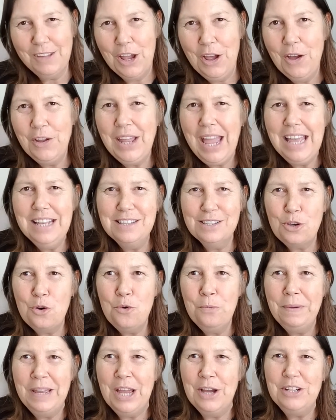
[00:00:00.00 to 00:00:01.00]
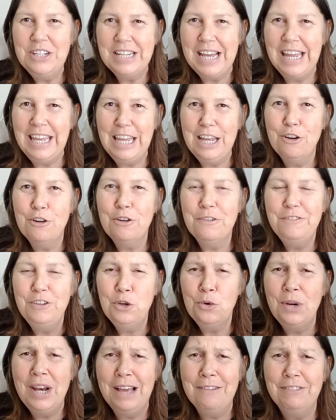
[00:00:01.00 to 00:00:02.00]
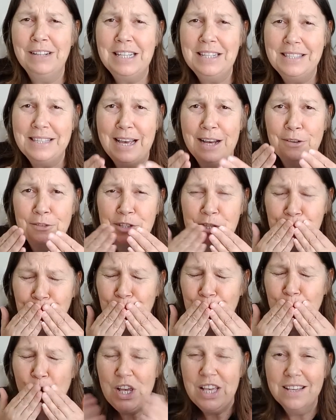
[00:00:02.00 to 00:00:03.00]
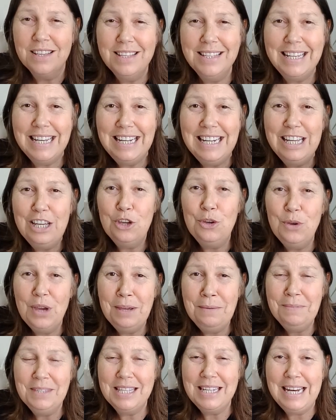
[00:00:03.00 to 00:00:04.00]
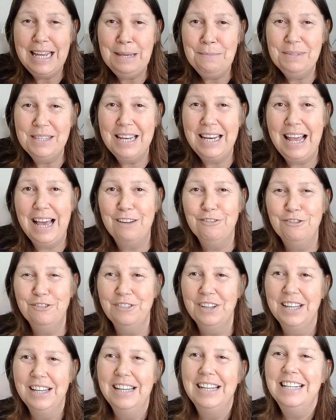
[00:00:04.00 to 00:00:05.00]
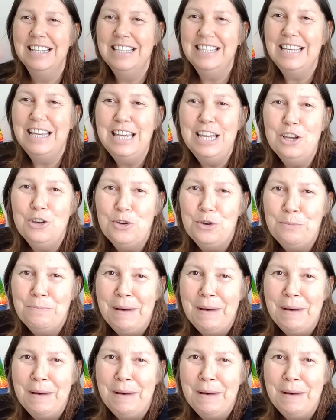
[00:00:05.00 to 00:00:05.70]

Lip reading: Okay, Scorpio, take care of your lovely selves. Sending you heaps and heaps of love. See you.